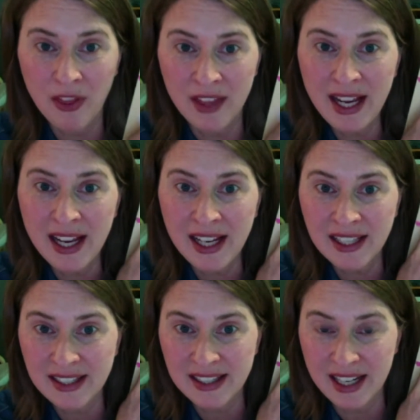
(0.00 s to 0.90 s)

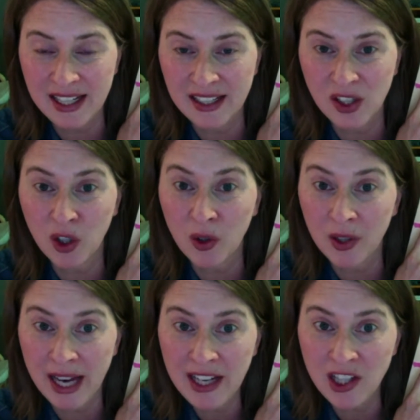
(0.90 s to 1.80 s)
this is a
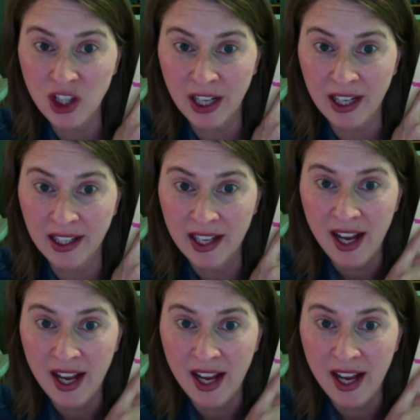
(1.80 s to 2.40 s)
creation.